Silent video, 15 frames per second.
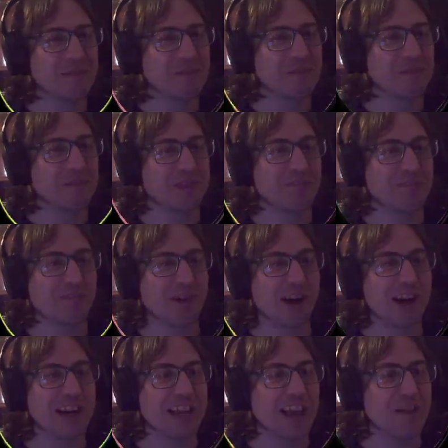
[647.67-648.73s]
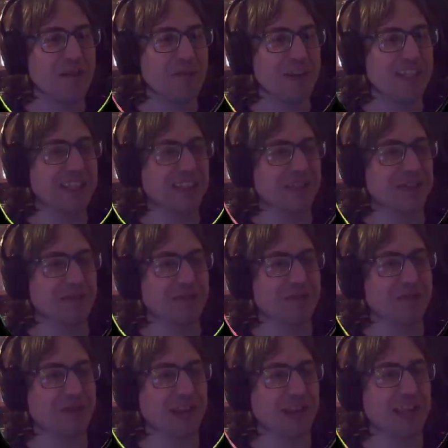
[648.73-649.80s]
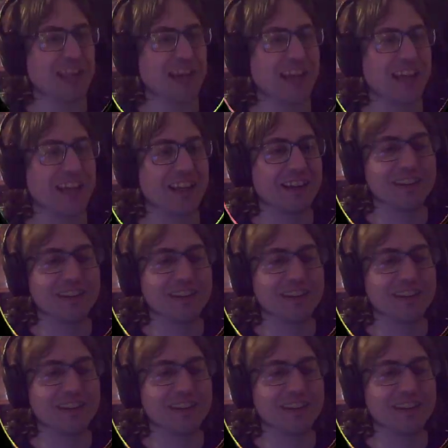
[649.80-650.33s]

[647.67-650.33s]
Did Bryony ever redo Froggy Cake?